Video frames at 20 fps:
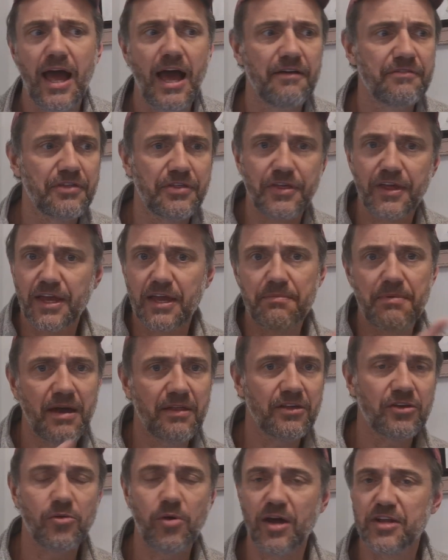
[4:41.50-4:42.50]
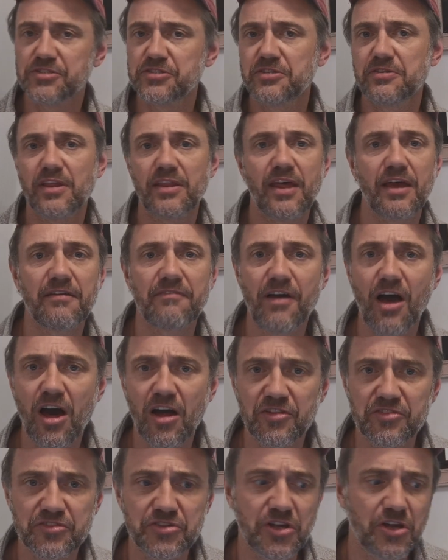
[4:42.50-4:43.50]
Have a think about the question that they've
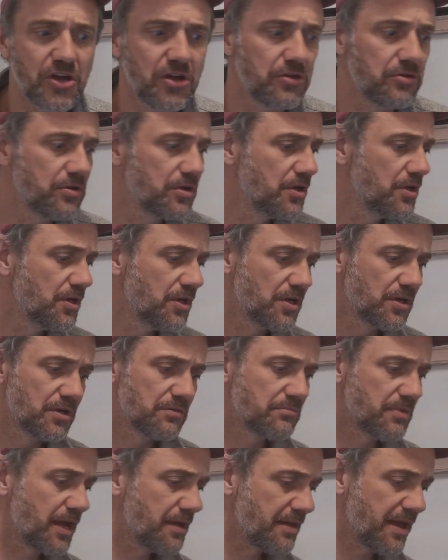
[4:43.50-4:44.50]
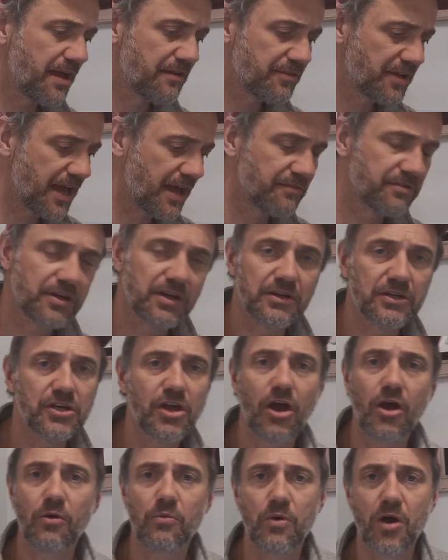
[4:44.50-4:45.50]
asked you may have a, have a
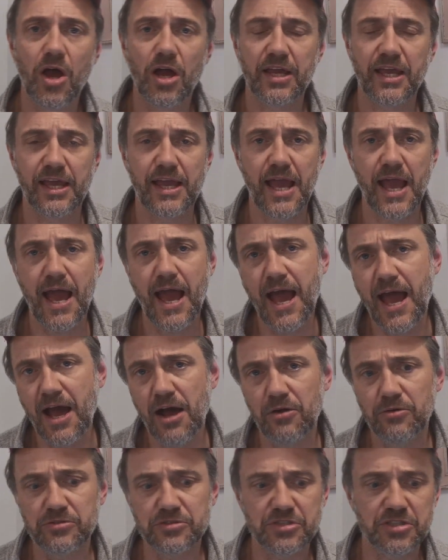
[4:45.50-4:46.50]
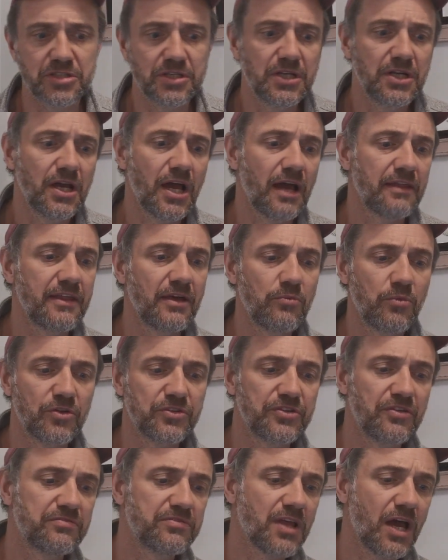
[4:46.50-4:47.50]
go at working it out. And then
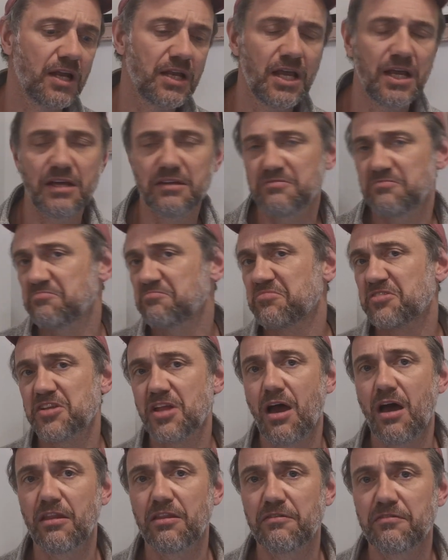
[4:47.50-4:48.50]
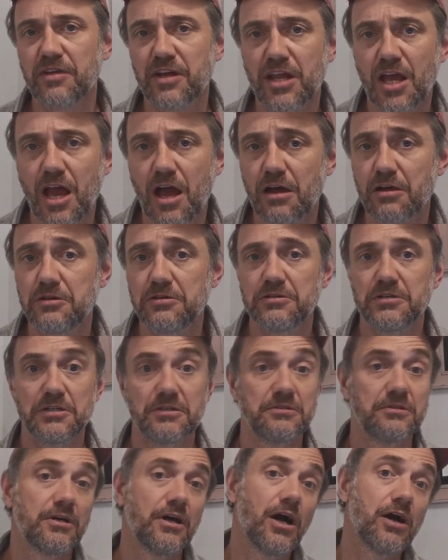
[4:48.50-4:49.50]
once you've done it, start the video.
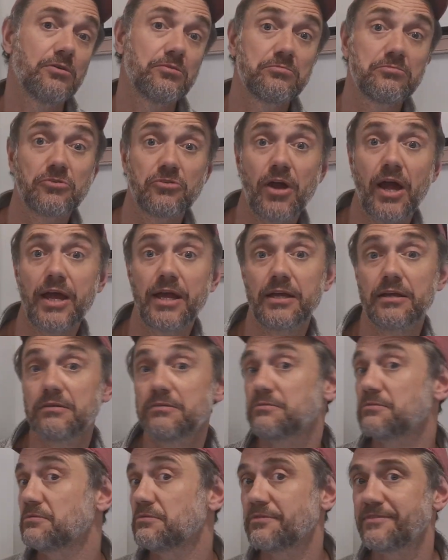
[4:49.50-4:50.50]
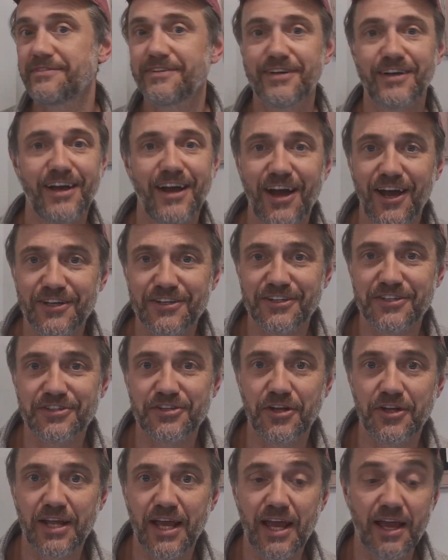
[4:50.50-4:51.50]
Oh, great. I
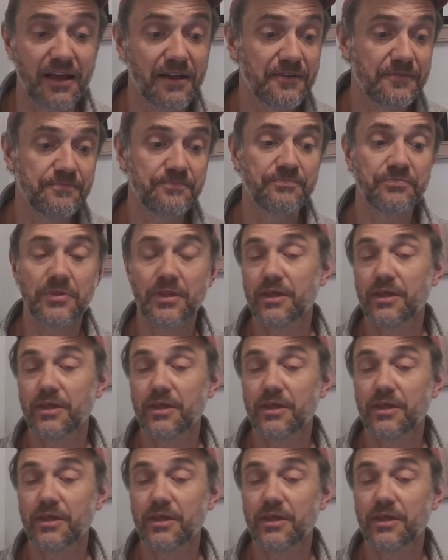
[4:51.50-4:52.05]
understood it.